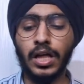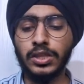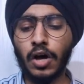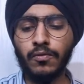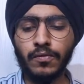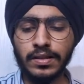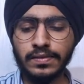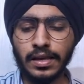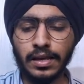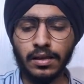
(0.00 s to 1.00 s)
Now we will
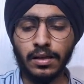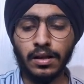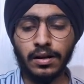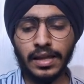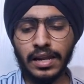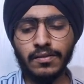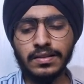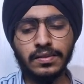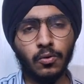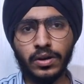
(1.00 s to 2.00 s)
say 10 will
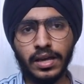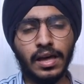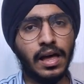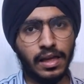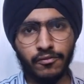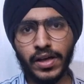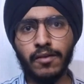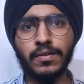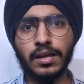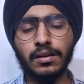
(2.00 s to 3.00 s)
say okay, if I
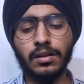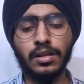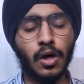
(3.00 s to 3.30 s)
have done,